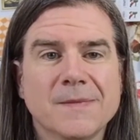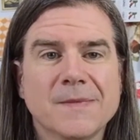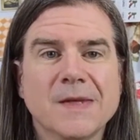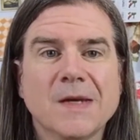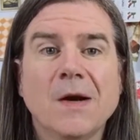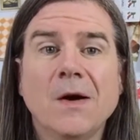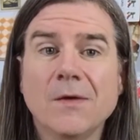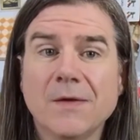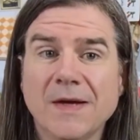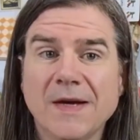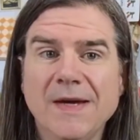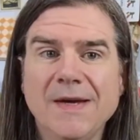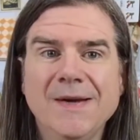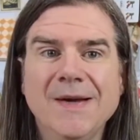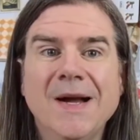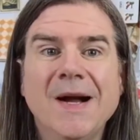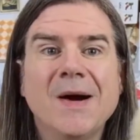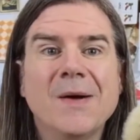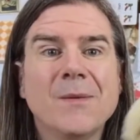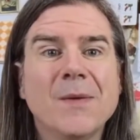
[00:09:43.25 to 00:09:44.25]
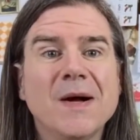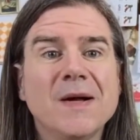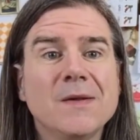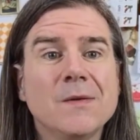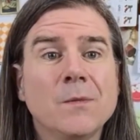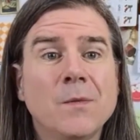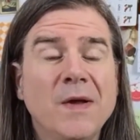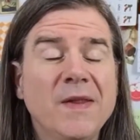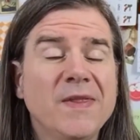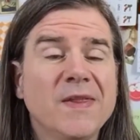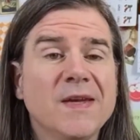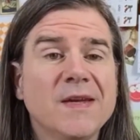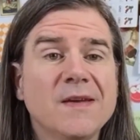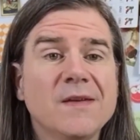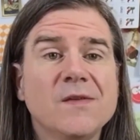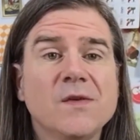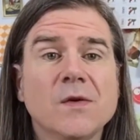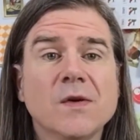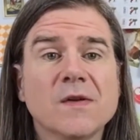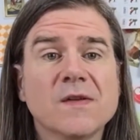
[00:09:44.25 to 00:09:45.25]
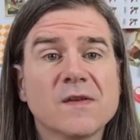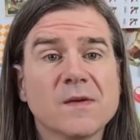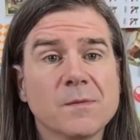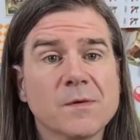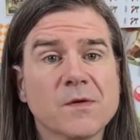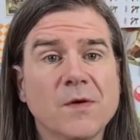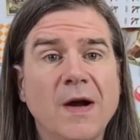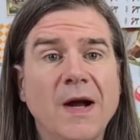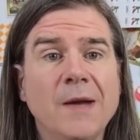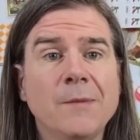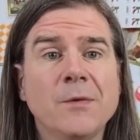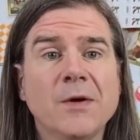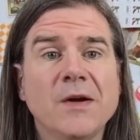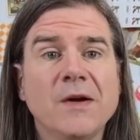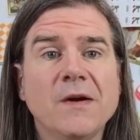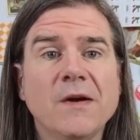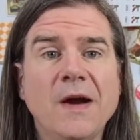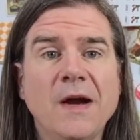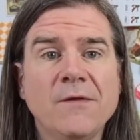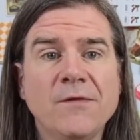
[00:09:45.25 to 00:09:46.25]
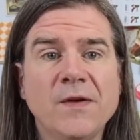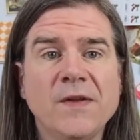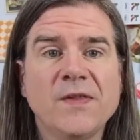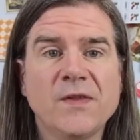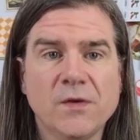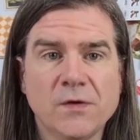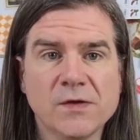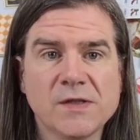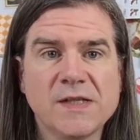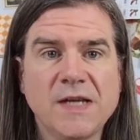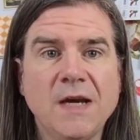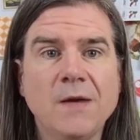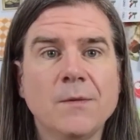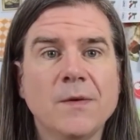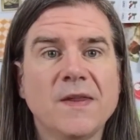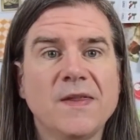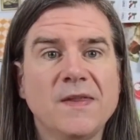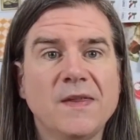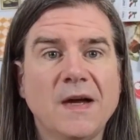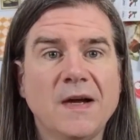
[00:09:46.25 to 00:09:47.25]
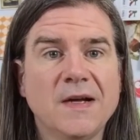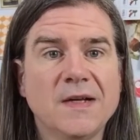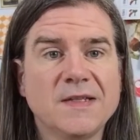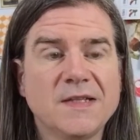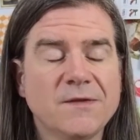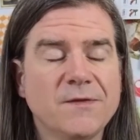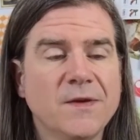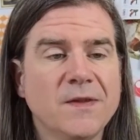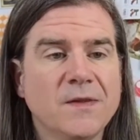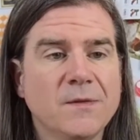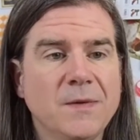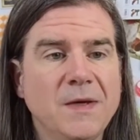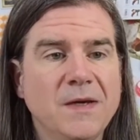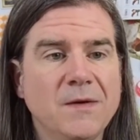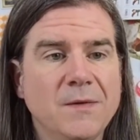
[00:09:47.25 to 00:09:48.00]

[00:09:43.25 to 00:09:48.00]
Okay. Well, one thing is you could subscribe. We're here every Thursday with different 3-ingredient.